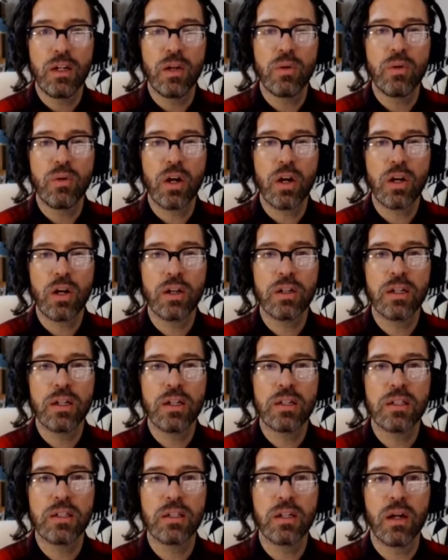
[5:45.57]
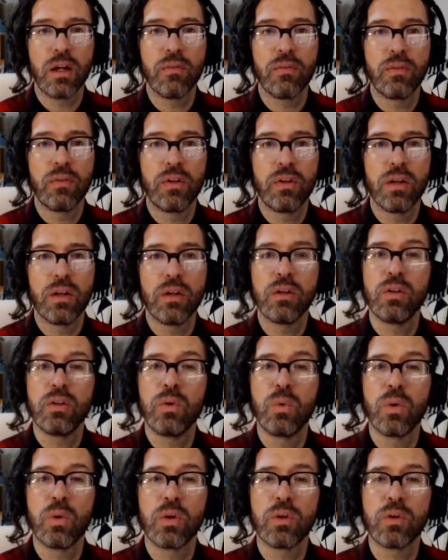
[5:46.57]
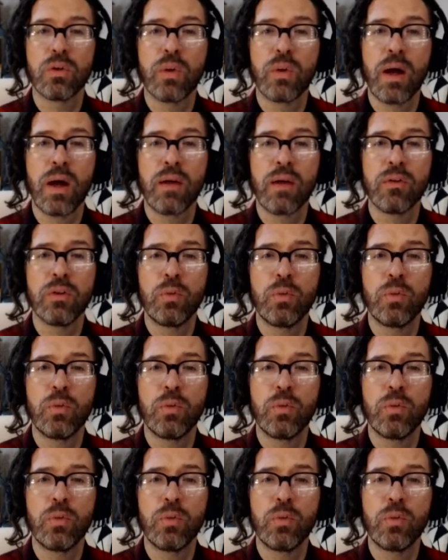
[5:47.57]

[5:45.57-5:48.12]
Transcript: Darkness of the world around us,